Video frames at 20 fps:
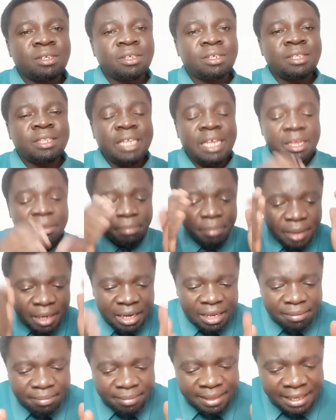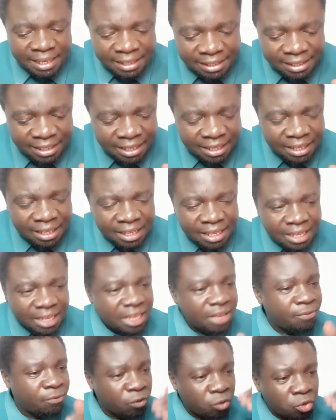They believe that
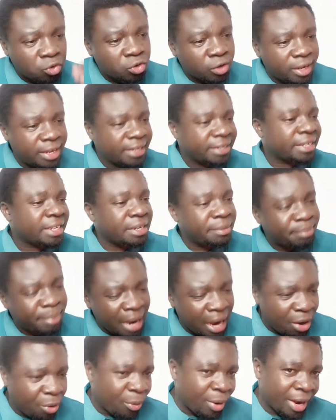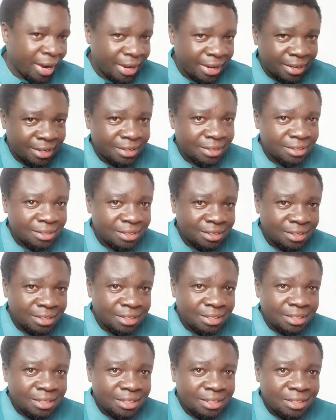if Ruto is in power,
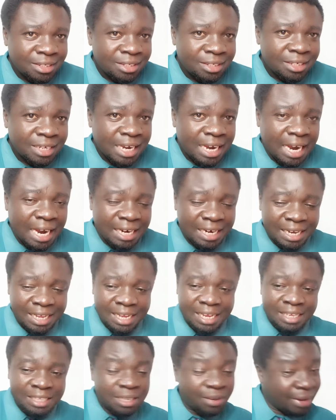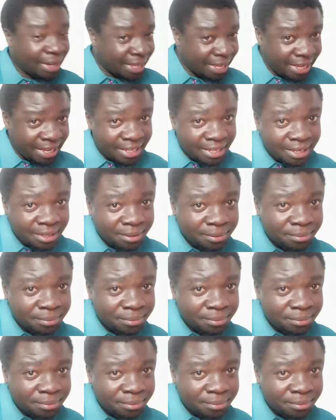ananyanyasa wa Kenya.